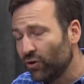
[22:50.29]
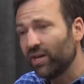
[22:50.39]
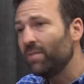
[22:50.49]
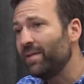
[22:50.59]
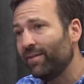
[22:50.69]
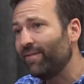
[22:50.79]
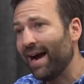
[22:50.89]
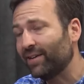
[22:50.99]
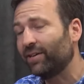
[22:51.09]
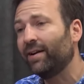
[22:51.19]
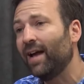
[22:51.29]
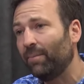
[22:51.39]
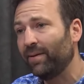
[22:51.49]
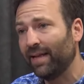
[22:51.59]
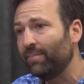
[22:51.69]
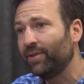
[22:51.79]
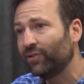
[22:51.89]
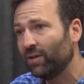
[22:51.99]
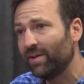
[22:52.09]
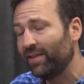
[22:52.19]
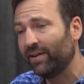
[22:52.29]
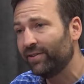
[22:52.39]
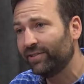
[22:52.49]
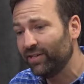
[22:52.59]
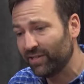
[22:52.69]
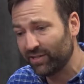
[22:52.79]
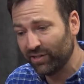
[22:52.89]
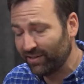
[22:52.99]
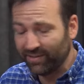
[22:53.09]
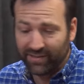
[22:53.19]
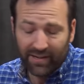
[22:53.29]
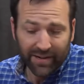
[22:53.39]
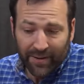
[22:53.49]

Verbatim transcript: You're going to be a factor in helping them determine their decisions, just as